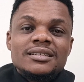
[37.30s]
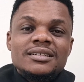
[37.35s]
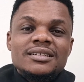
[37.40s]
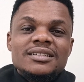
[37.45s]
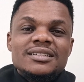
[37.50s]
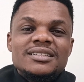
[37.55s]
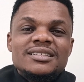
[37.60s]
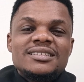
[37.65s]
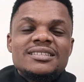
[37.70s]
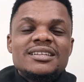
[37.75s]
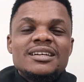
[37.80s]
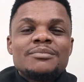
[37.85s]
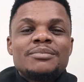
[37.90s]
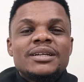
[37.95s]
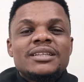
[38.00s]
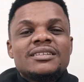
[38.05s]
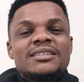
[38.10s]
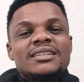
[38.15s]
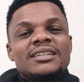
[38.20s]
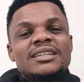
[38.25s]
Is there a
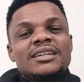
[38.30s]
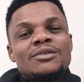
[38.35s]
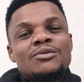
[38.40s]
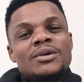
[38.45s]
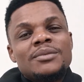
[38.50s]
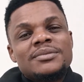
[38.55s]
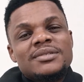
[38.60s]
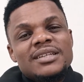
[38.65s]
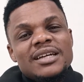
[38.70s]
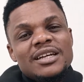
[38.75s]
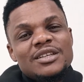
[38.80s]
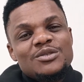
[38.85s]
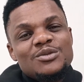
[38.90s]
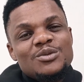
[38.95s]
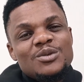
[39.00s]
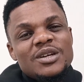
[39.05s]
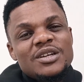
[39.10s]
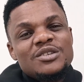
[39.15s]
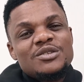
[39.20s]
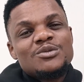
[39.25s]
particular website
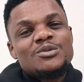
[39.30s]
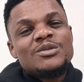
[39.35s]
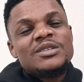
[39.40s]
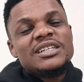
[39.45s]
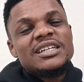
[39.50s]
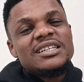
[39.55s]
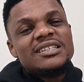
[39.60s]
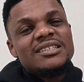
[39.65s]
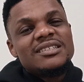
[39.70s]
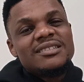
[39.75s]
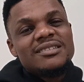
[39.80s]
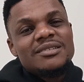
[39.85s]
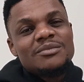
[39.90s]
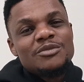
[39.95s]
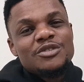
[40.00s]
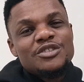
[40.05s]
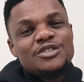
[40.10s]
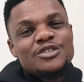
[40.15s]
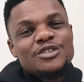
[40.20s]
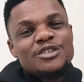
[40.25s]
where you get this
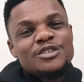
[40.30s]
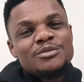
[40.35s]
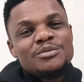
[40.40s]
remote job?